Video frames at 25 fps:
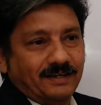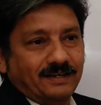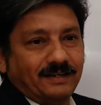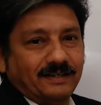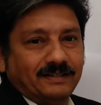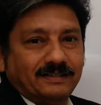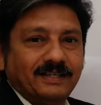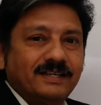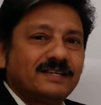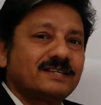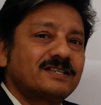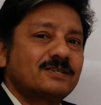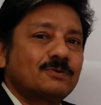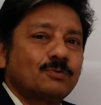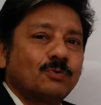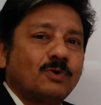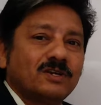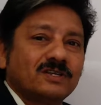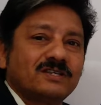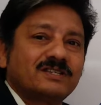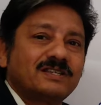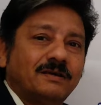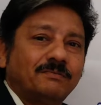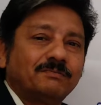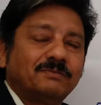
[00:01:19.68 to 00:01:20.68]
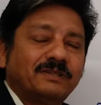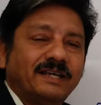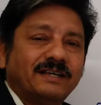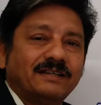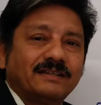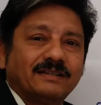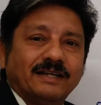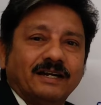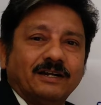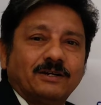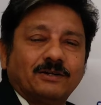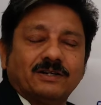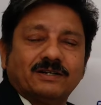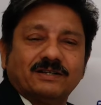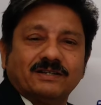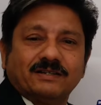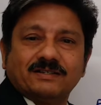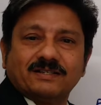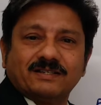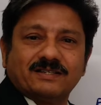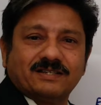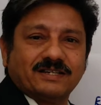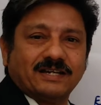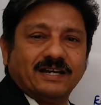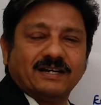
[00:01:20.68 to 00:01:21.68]
This was something
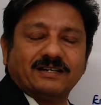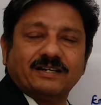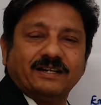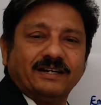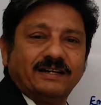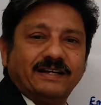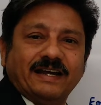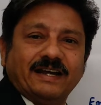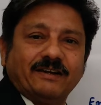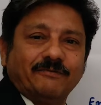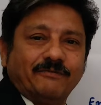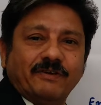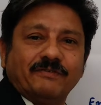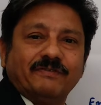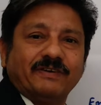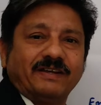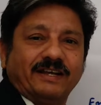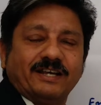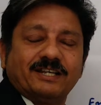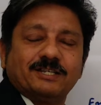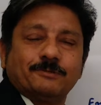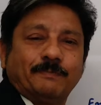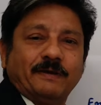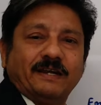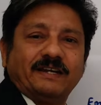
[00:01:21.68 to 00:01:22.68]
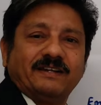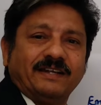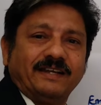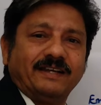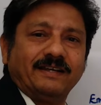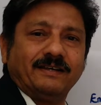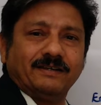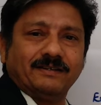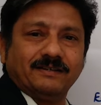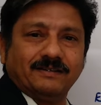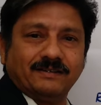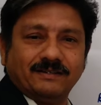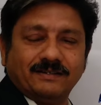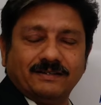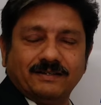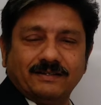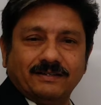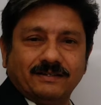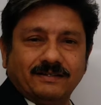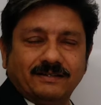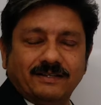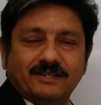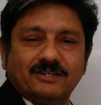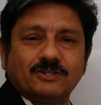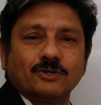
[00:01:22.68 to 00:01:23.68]
that started, and we were expecting
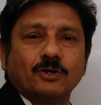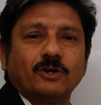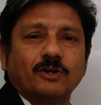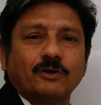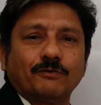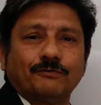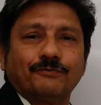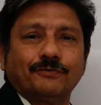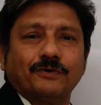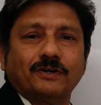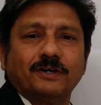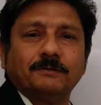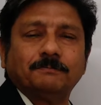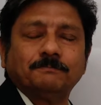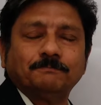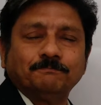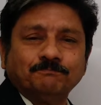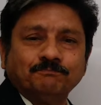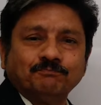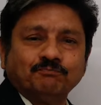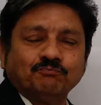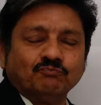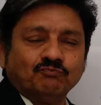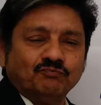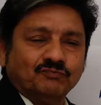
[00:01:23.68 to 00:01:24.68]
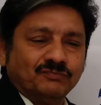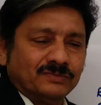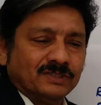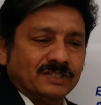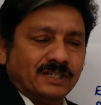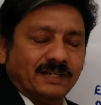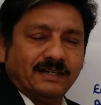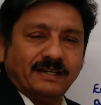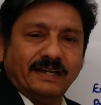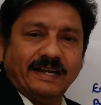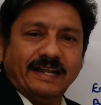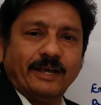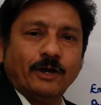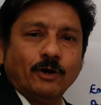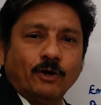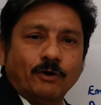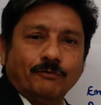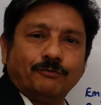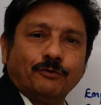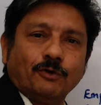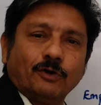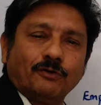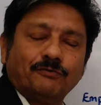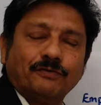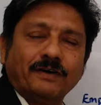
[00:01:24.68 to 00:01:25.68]
this sort of
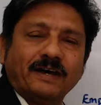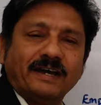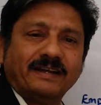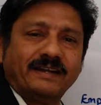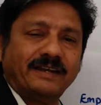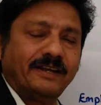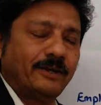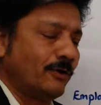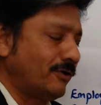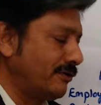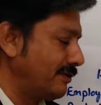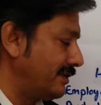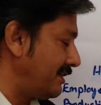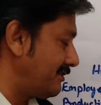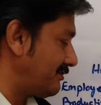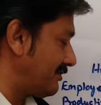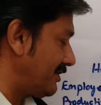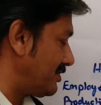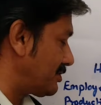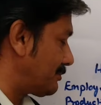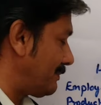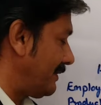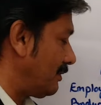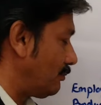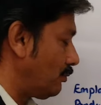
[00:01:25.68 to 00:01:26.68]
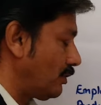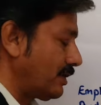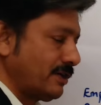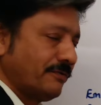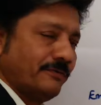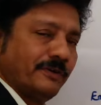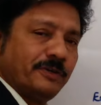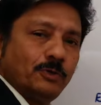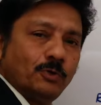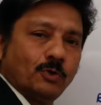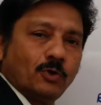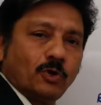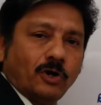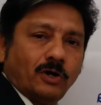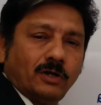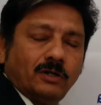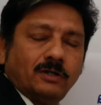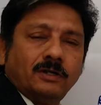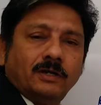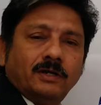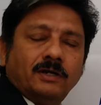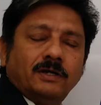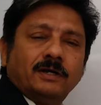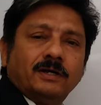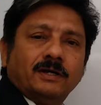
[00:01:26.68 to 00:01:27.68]
layoff or firing or retrenchment, whatever you
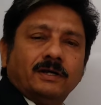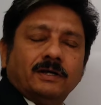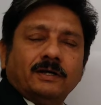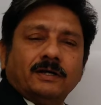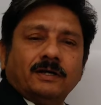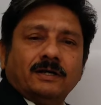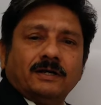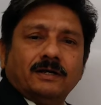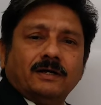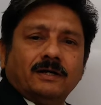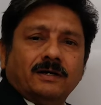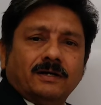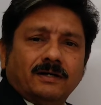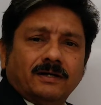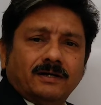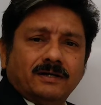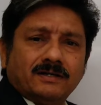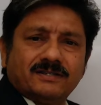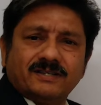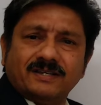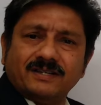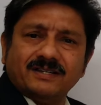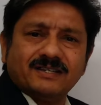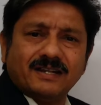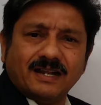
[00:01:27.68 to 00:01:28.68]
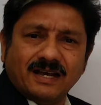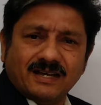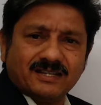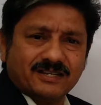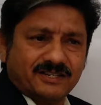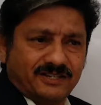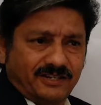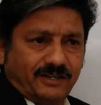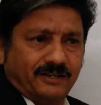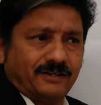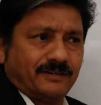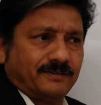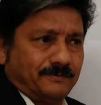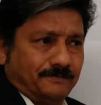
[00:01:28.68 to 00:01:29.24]
call, since last year,